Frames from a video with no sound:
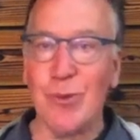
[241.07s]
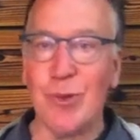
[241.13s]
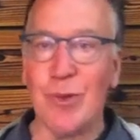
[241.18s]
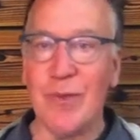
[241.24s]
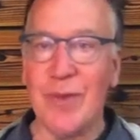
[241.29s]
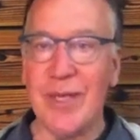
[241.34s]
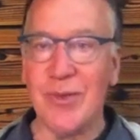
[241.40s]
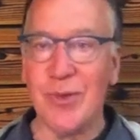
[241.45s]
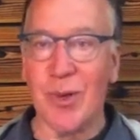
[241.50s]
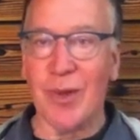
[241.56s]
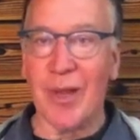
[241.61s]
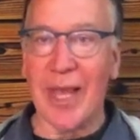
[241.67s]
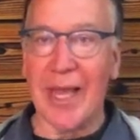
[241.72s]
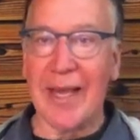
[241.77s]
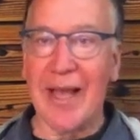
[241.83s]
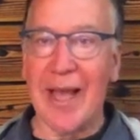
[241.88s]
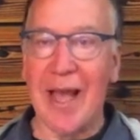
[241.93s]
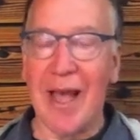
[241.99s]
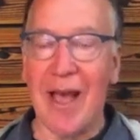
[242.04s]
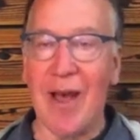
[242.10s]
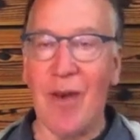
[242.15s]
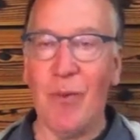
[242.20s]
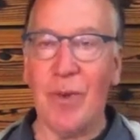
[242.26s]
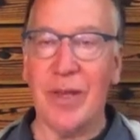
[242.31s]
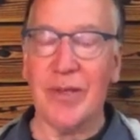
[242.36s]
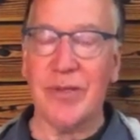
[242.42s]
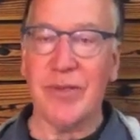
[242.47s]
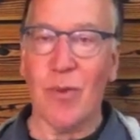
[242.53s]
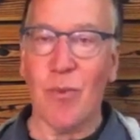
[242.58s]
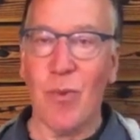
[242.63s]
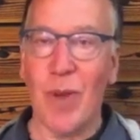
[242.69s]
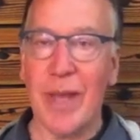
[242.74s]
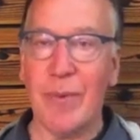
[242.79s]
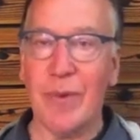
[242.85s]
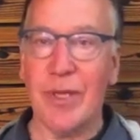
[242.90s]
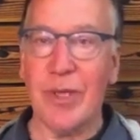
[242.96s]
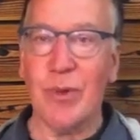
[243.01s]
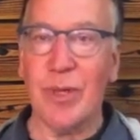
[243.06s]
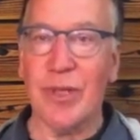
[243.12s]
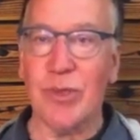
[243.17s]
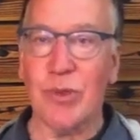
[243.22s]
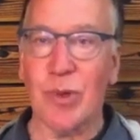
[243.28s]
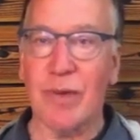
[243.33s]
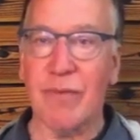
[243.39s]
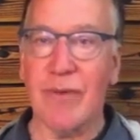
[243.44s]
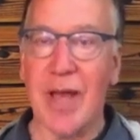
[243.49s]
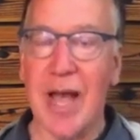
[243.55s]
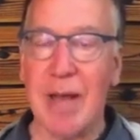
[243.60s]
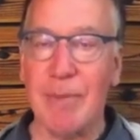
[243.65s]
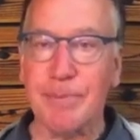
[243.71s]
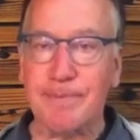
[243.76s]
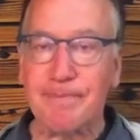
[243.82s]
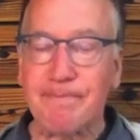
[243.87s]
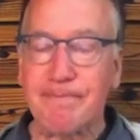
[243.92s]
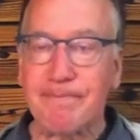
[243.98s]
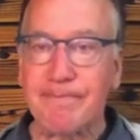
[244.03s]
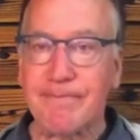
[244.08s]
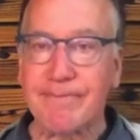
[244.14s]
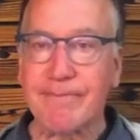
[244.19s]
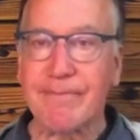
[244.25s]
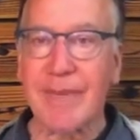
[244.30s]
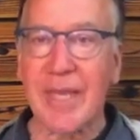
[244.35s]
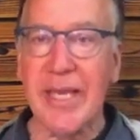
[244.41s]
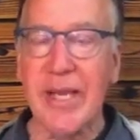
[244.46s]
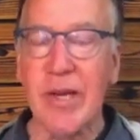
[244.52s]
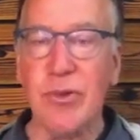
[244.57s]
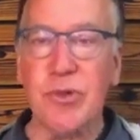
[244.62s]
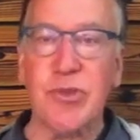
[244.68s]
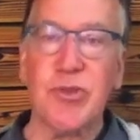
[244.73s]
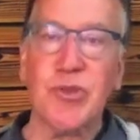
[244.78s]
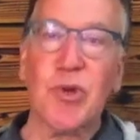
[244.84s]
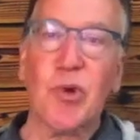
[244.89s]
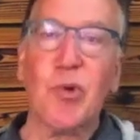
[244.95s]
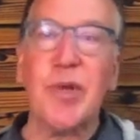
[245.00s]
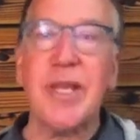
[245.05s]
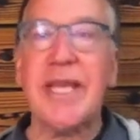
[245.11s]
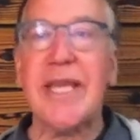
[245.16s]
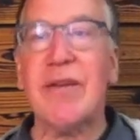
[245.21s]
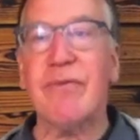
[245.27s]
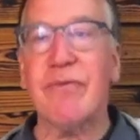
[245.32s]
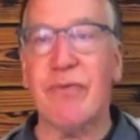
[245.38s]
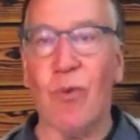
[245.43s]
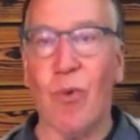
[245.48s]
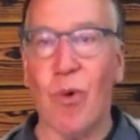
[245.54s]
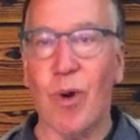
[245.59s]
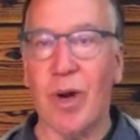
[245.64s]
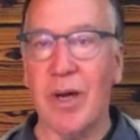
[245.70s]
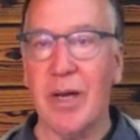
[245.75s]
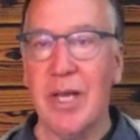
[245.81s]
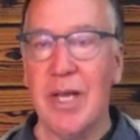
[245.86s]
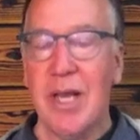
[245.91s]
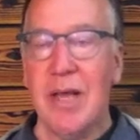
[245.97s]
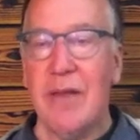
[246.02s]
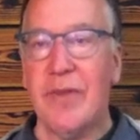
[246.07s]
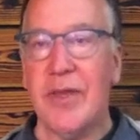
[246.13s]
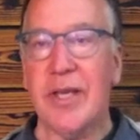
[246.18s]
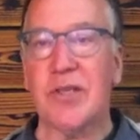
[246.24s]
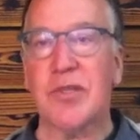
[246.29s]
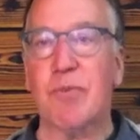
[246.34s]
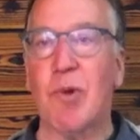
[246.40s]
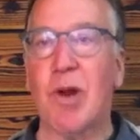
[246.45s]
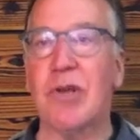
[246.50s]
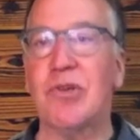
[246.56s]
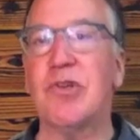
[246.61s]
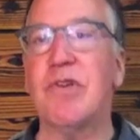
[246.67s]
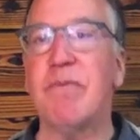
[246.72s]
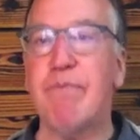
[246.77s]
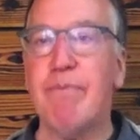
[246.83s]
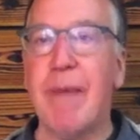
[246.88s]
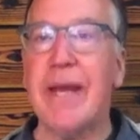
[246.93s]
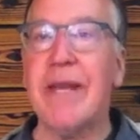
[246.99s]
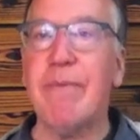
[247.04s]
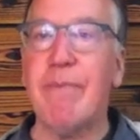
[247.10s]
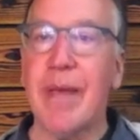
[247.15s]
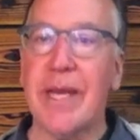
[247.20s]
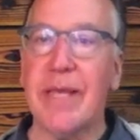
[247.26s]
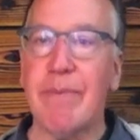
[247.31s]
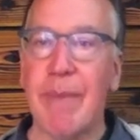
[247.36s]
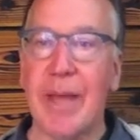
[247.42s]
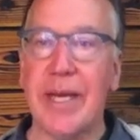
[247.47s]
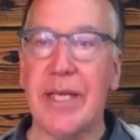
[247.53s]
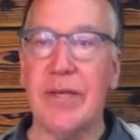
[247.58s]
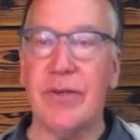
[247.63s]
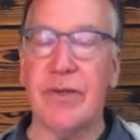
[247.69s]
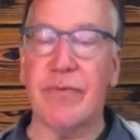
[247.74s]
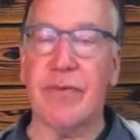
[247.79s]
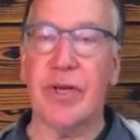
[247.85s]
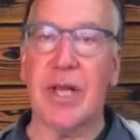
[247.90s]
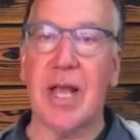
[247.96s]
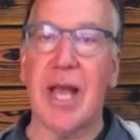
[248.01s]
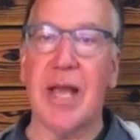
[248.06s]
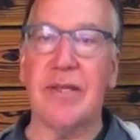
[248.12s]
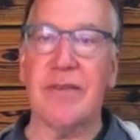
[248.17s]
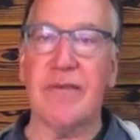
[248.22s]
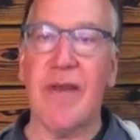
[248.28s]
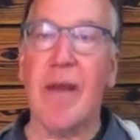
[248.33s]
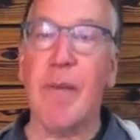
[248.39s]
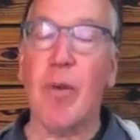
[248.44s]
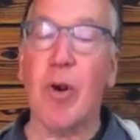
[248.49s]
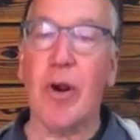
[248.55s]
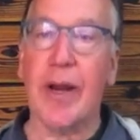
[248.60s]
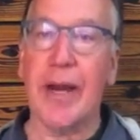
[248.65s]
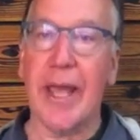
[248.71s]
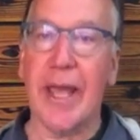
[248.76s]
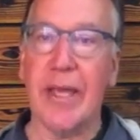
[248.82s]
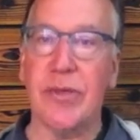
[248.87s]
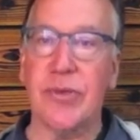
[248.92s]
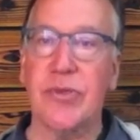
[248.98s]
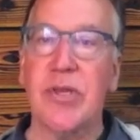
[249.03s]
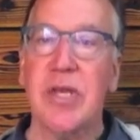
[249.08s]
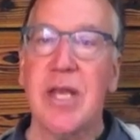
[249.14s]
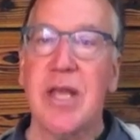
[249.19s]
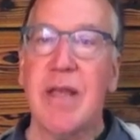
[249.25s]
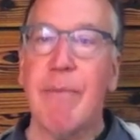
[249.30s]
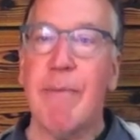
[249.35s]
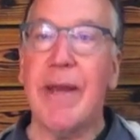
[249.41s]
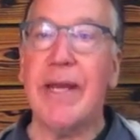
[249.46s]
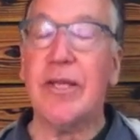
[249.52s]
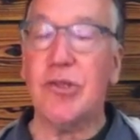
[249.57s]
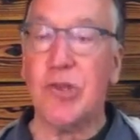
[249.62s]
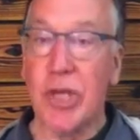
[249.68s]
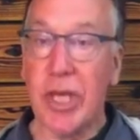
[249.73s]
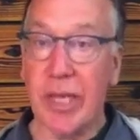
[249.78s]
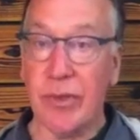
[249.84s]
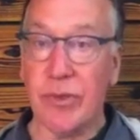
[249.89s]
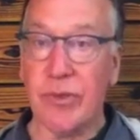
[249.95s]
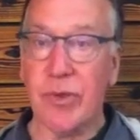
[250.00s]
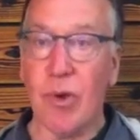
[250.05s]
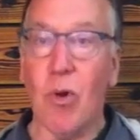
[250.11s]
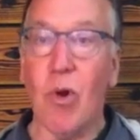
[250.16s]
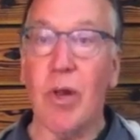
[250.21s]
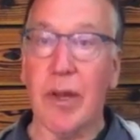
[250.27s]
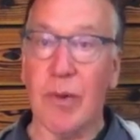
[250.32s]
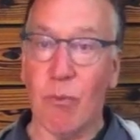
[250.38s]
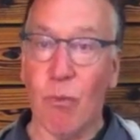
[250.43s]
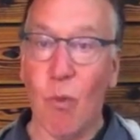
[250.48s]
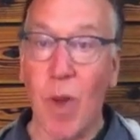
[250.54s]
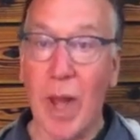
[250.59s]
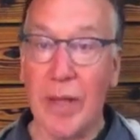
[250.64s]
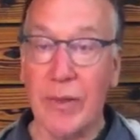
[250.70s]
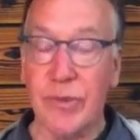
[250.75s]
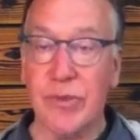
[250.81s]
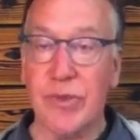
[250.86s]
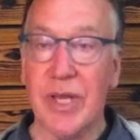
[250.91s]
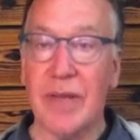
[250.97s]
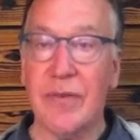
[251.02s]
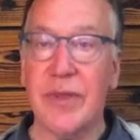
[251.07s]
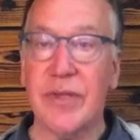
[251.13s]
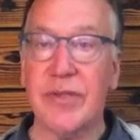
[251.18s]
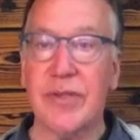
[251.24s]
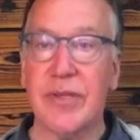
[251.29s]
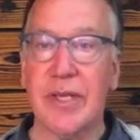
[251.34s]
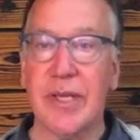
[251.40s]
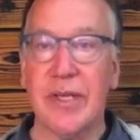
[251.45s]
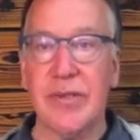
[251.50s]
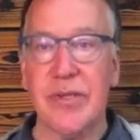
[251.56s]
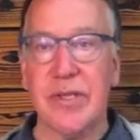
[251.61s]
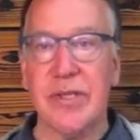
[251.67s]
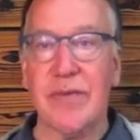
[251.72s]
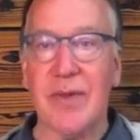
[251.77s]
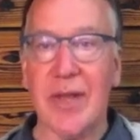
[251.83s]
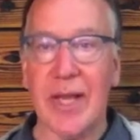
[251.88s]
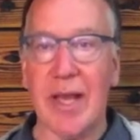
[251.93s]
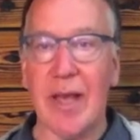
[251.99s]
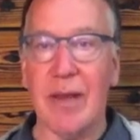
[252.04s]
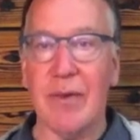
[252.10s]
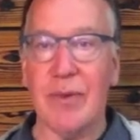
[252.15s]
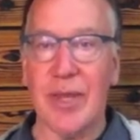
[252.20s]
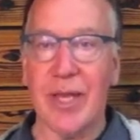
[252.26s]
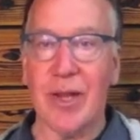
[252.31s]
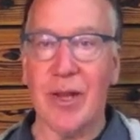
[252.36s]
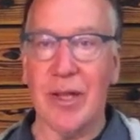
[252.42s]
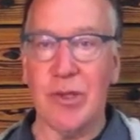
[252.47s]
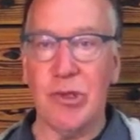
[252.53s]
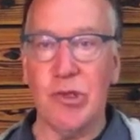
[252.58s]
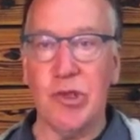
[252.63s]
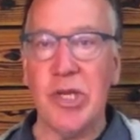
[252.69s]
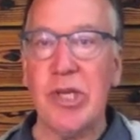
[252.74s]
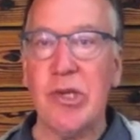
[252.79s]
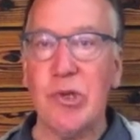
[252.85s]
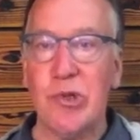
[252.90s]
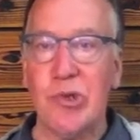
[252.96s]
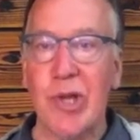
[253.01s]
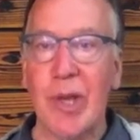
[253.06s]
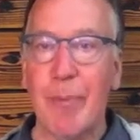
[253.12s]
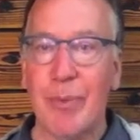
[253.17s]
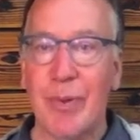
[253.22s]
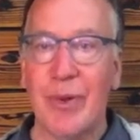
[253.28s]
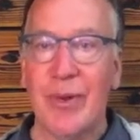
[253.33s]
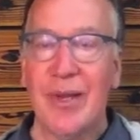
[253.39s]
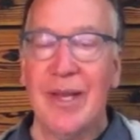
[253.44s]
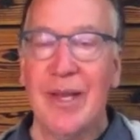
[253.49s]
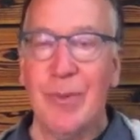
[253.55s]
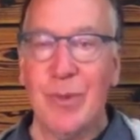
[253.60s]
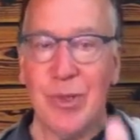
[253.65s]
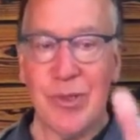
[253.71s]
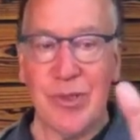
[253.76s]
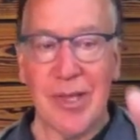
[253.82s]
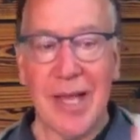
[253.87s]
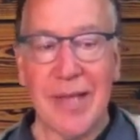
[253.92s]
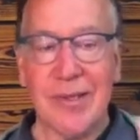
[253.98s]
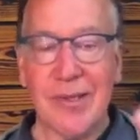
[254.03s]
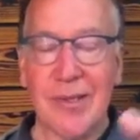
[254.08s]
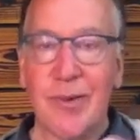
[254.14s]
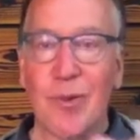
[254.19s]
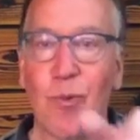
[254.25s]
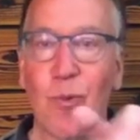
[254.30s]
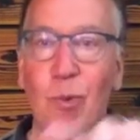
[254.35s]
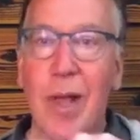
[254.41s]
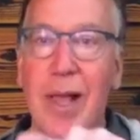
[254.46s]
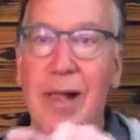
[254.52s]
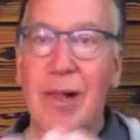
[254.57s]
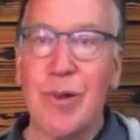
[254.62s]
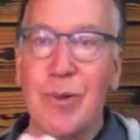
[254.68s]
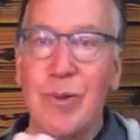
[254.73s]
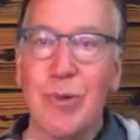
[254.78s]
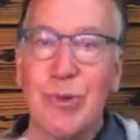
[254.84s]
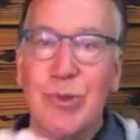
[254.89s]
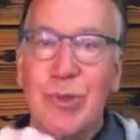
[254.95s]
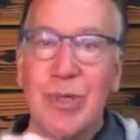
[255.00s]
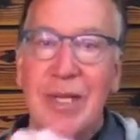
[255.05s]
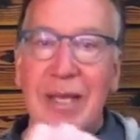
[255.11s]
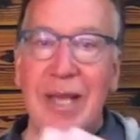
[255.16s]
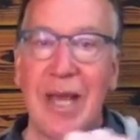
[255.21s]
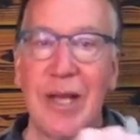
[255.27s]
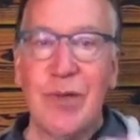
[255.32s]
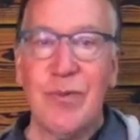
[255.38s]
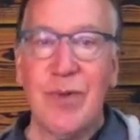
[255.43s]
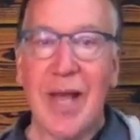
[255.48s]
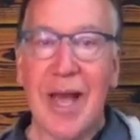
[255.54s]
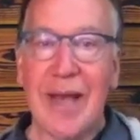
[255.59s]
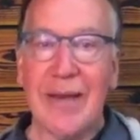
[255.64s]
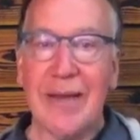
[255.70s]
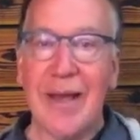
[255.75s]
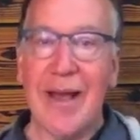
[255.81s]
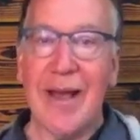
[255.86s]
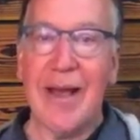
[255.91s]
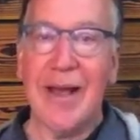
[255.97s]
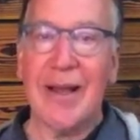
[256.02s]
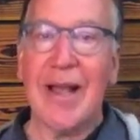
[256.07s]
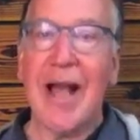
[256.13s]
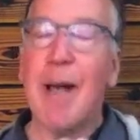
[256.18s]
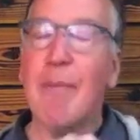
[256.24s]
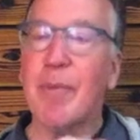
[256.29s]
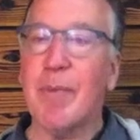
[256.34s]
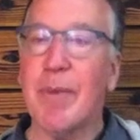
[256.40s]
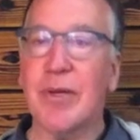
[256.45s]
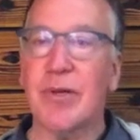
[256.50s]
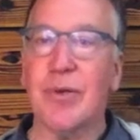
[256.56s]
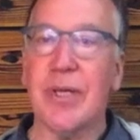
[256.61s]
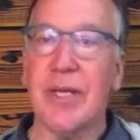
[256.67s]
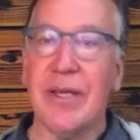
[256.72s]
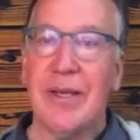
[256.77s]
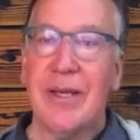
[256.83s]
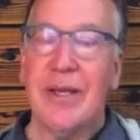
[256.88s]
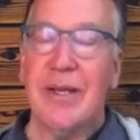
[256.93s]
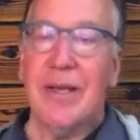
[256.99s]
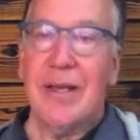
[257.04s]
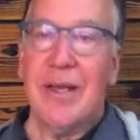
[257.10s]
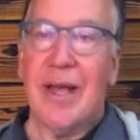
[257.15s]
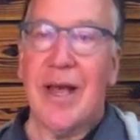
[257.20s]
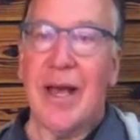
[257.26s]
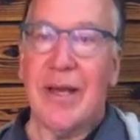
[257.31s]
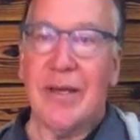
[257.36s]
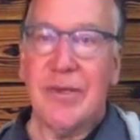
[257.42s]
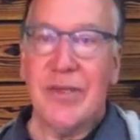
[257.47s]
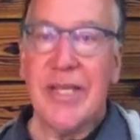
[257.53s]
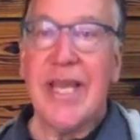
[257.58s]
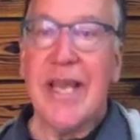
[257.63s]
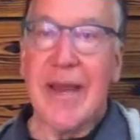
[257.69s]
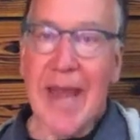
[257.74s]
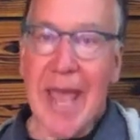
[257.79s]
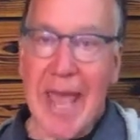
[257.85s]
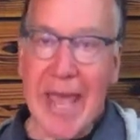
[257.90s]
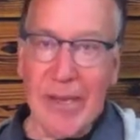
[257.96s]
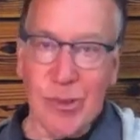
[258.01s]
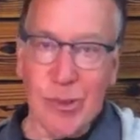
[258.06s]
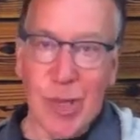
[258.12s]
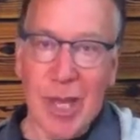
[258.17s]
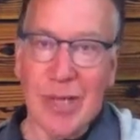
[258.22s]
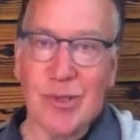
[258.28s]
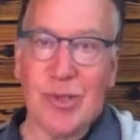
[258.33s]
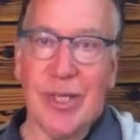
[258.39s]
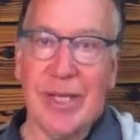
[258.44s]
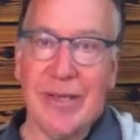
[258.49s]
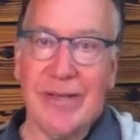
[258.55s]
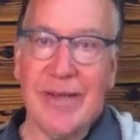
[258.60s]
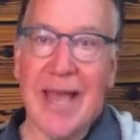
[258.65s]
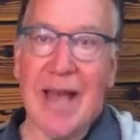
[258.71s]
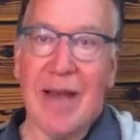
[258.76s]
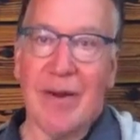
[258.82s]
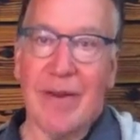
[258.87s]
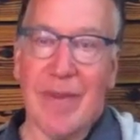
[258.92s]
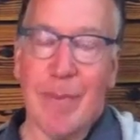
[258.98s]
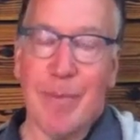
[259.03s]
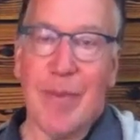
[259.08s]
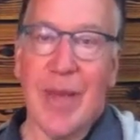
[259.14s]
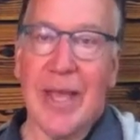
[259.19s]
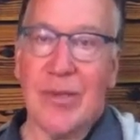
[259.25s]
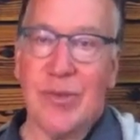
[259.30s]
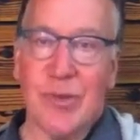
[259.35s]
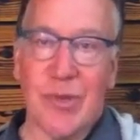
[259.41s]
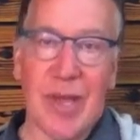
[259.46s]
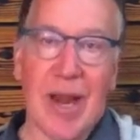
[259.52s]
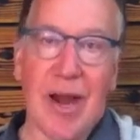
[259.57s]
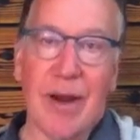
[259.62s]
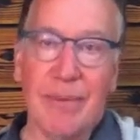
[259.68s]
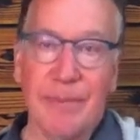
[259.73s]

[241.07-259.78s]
and these are like, uh, oh, this is a way where you could sort of um, you know, screen for the expression of many, many, many different kinds of mRNAs, many genes all at once. And this consists of like a, what they call a gene chip, which is lots of little wells, and you've got uh, complementary uh, DNAs actually down in the base there.